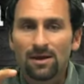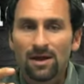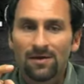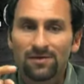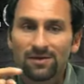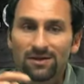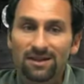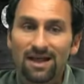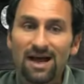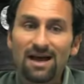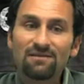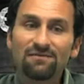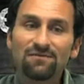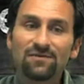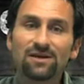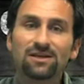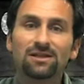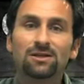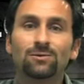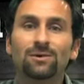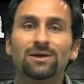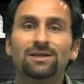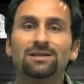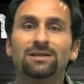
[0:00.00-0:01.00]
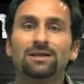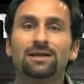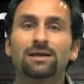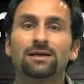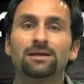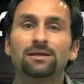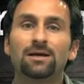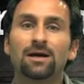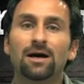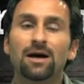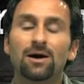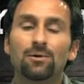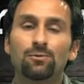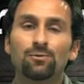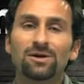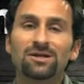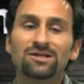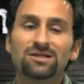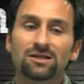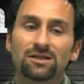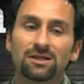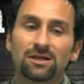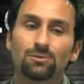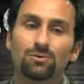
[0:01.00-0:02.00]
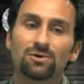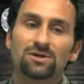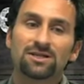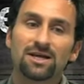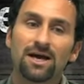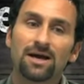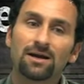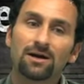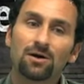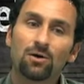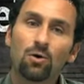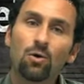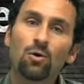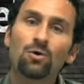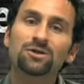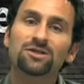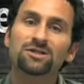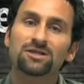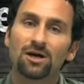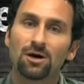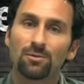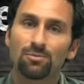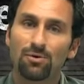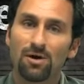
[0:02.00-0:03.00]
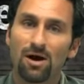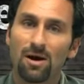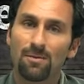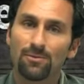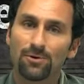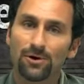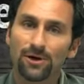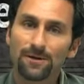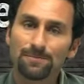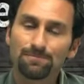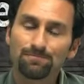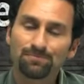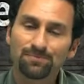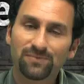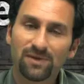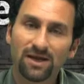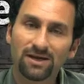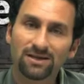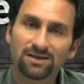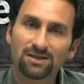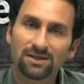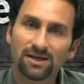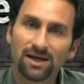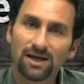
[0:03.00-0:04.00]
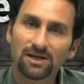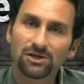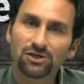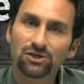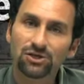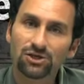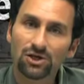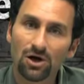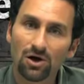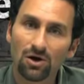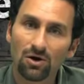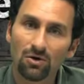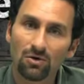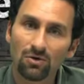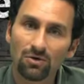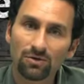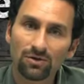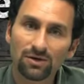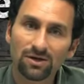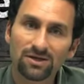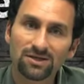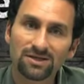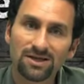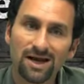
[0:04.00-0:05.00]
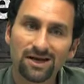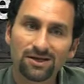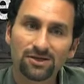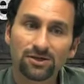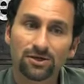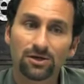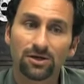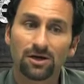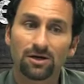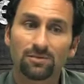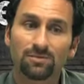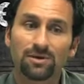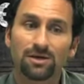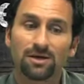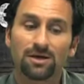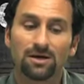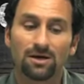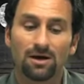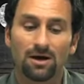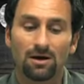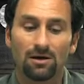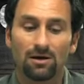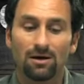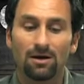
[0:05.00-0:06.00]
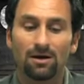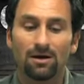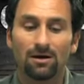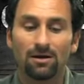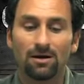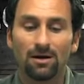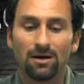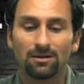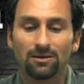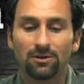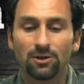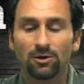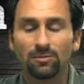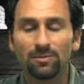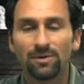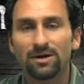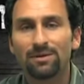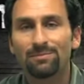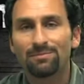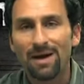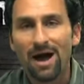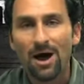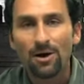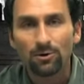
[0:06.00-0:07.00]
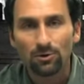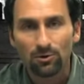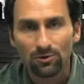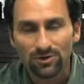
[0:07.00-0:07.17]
And the live feed that we did recently was at a wholesale property, and today's show is actually going to be a little bit about